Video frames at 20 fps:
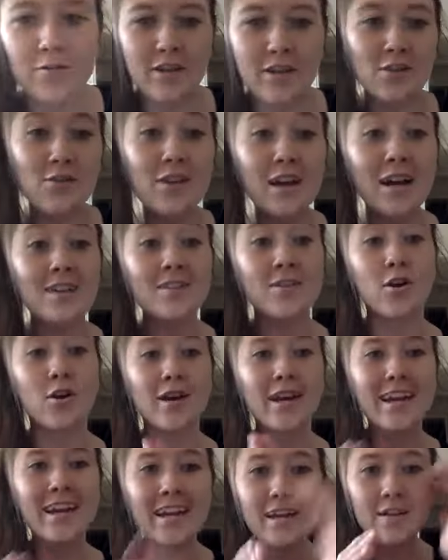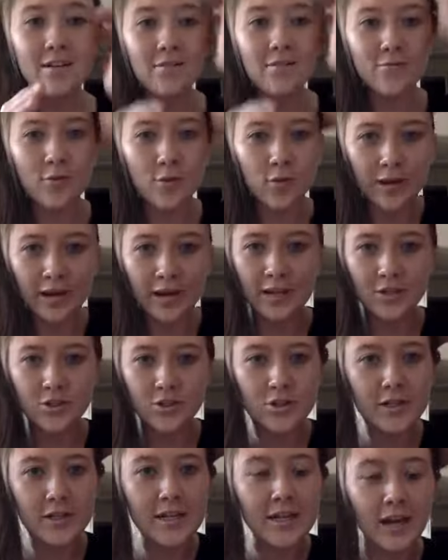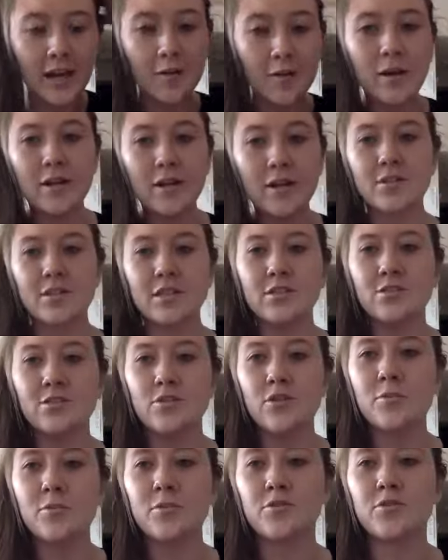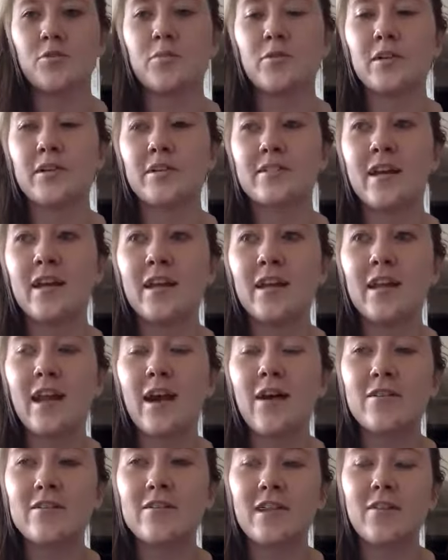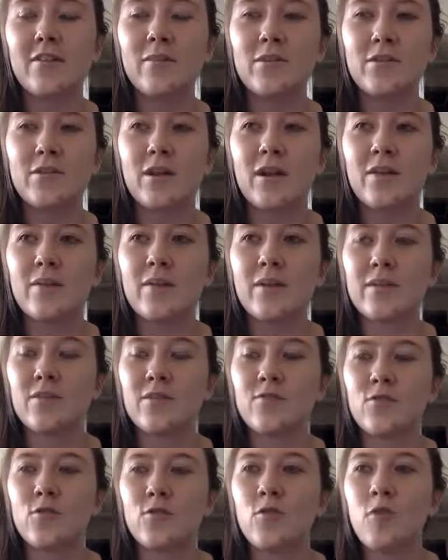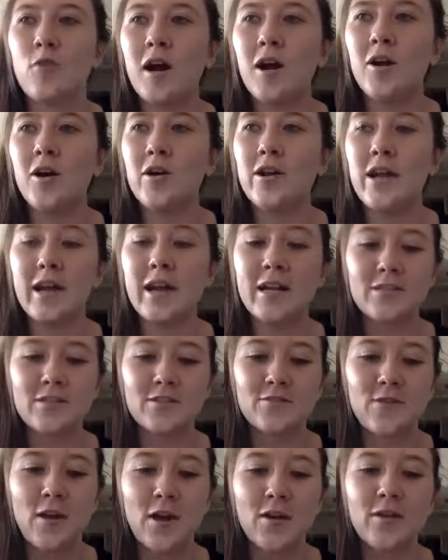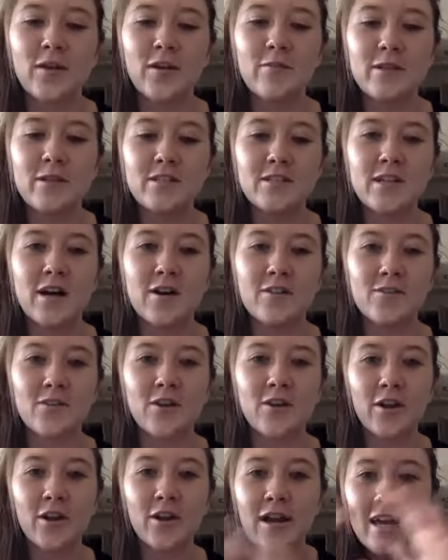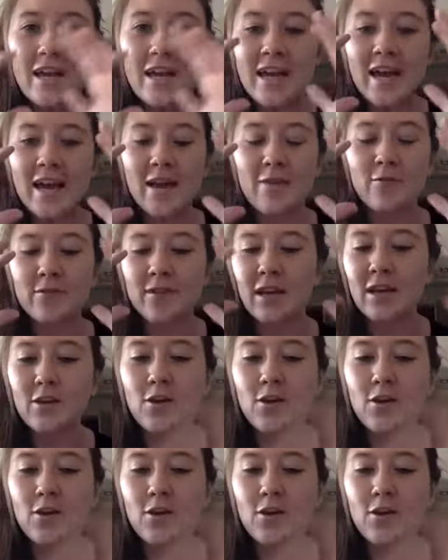You guys are in for a treat. I'm actually super excited. Alex and I have been talking about this for a while, and I just finally reached out to her and was like,